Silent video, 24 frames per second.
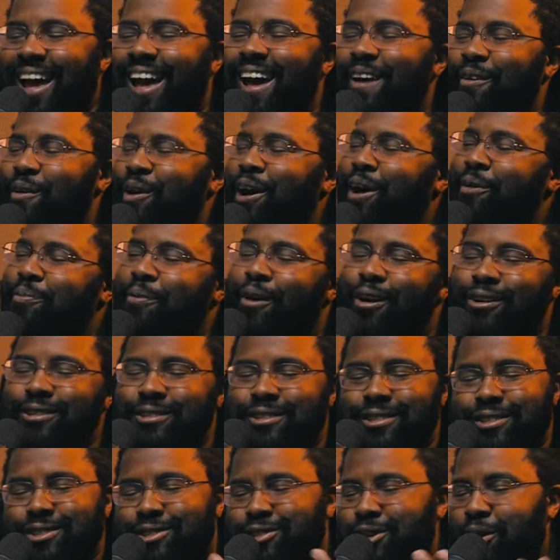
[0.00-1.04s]
well paul's
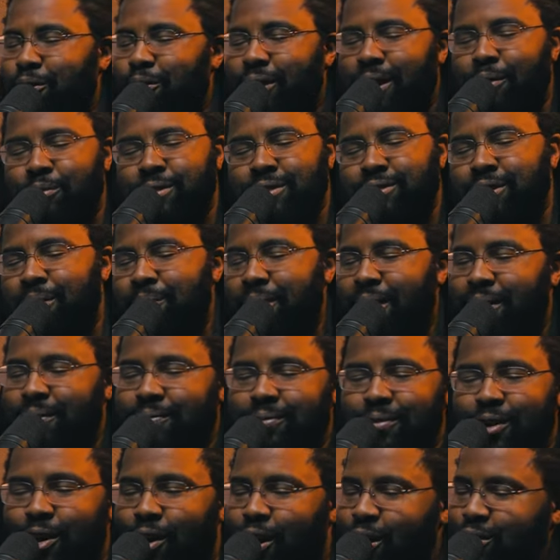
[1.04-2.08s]
just so right when he's talking
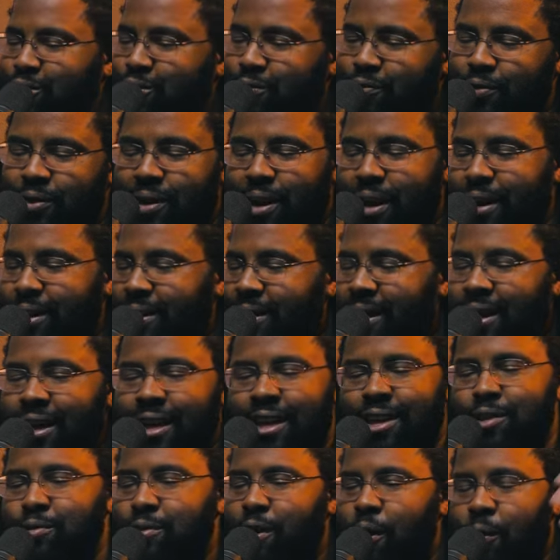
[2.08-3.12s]
about controversy like yeah
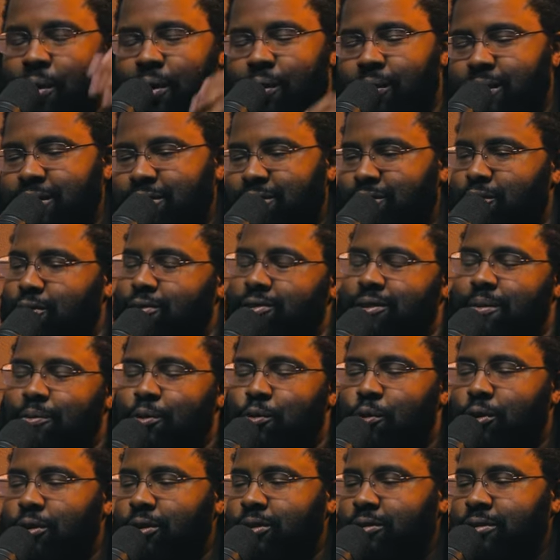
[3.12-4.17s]
you yeah, know yeah. it only stirs up
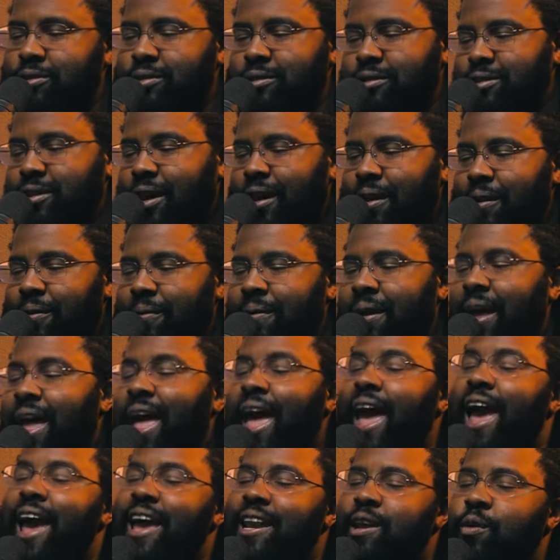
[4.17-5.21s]
quarrels yeah. so
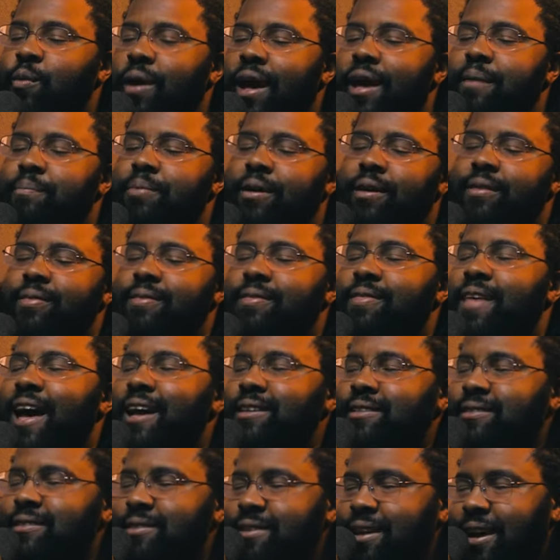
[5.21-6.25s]
anyway but
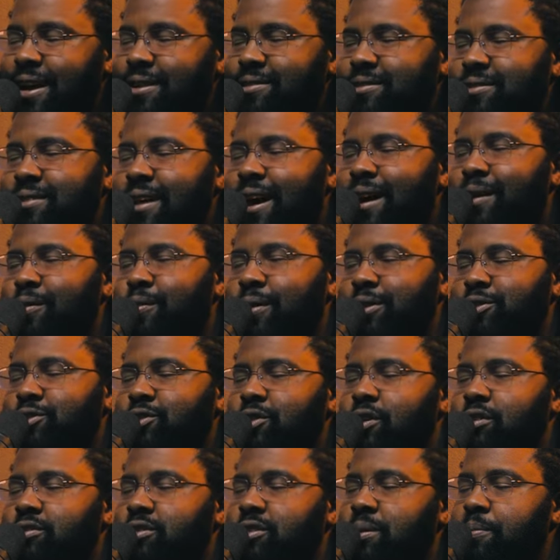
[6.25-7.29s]
that's to answer that question
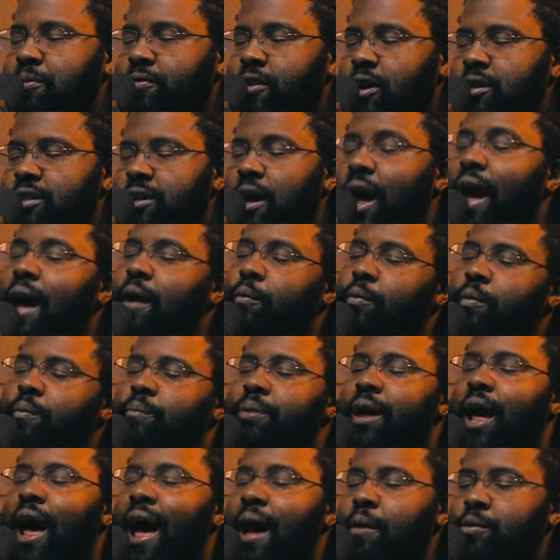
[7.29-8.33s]
on some of our i
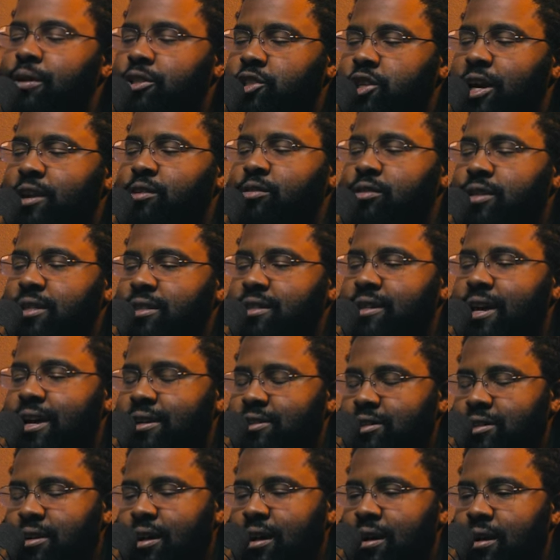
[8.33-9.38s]
but i would generally say
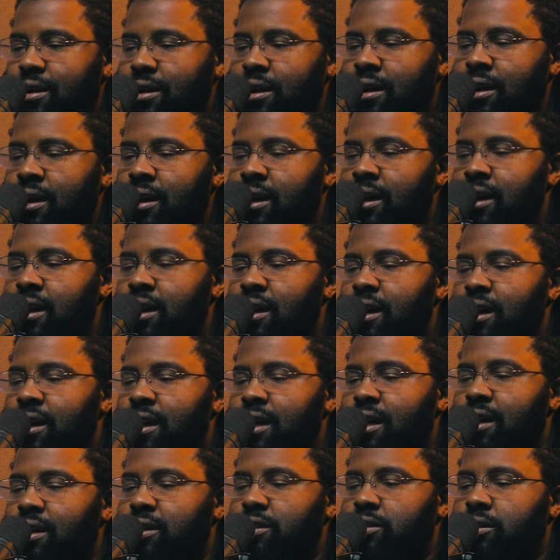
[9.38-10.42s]
sean
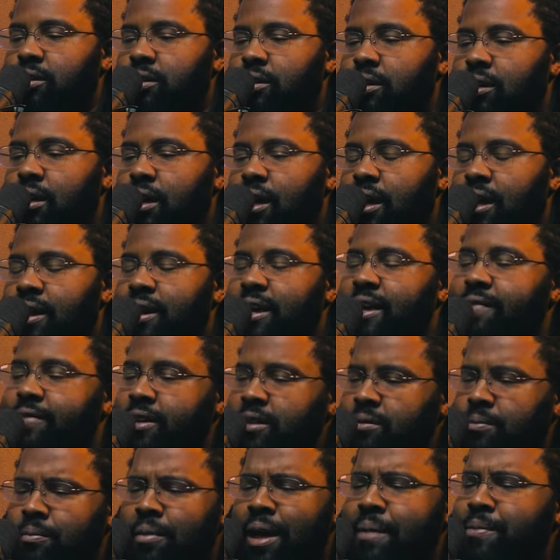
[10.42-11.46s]
and
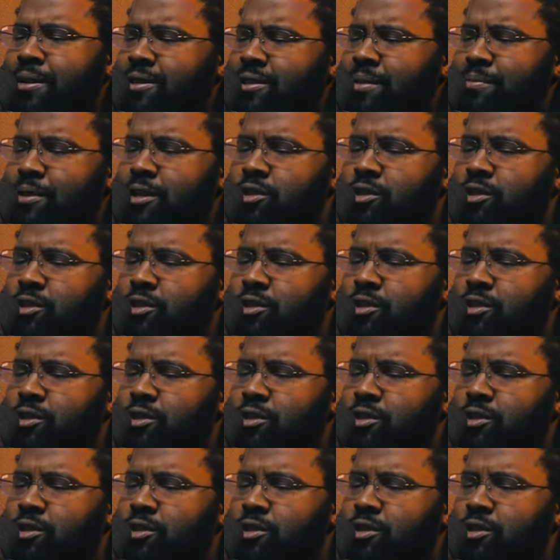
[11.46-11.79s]
even maybe some of the